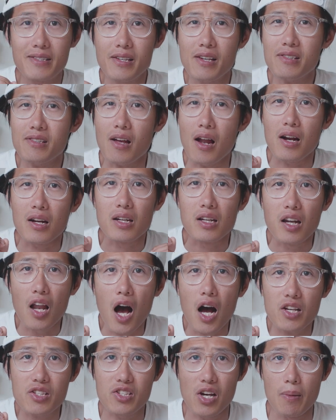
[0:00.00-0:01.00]
Since
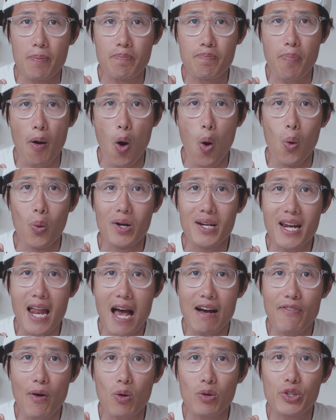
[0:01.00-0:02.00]
lots of pro
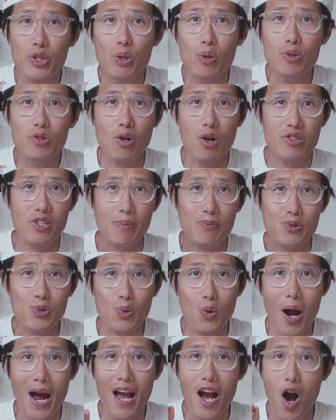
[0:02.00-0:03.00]
level users
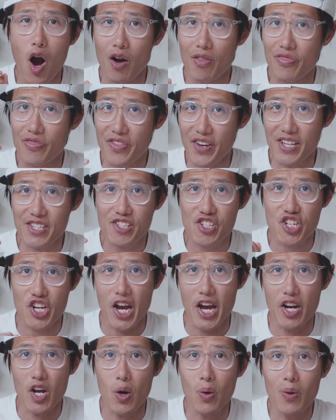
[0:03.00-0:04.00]
subscribe on this
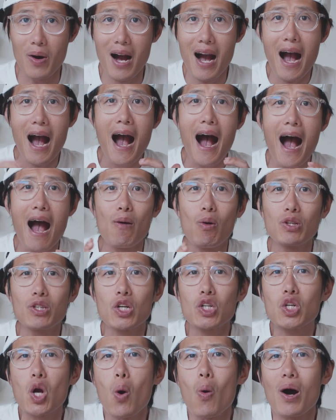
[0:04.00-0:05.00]
channel, I
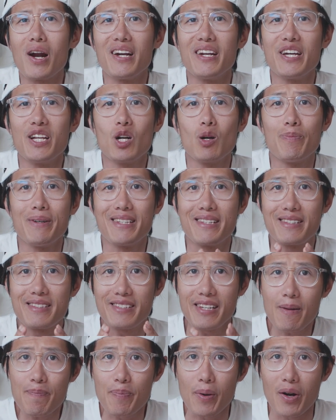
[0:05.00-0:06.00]
want to go a little
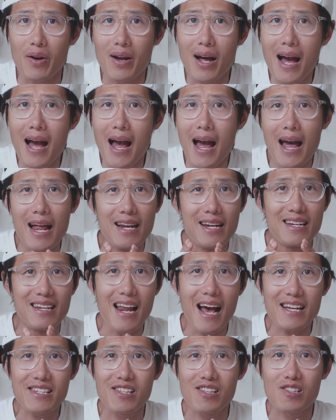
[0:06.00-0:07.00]
bit deeper.
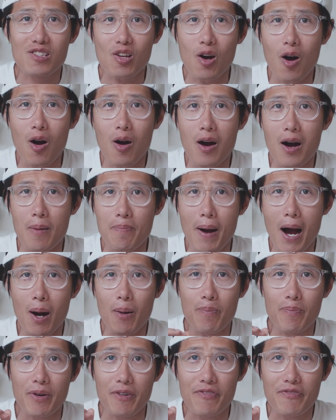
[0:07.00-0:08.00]
Let's talk
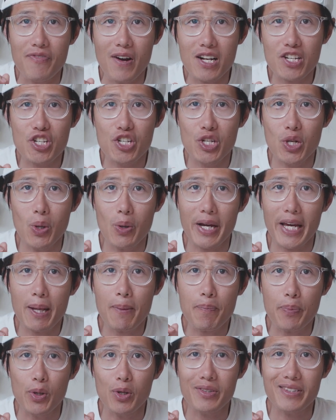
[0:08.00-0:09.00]
about professional
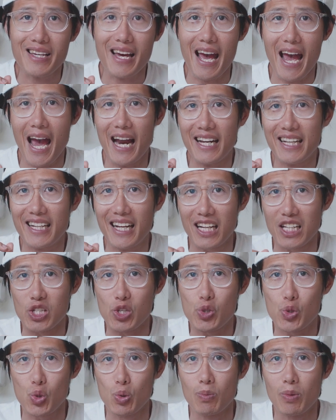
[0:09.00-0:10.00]
input and
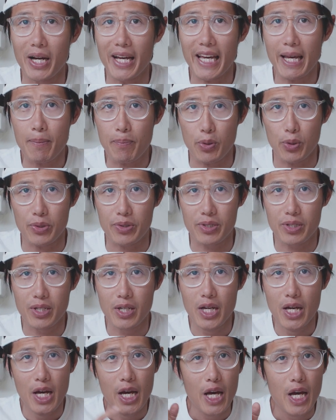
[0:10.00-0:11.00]
consumer input.
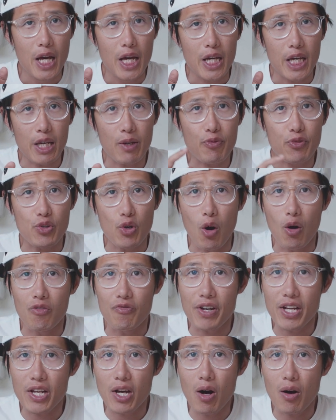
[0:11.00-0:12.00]
If
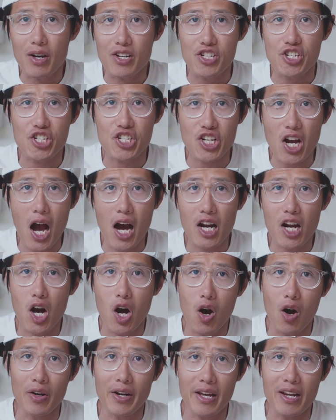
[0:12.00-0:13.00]
your video is shot
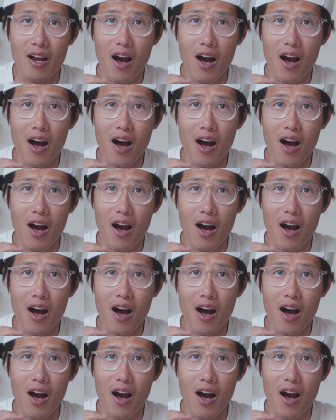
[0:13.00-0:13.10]
on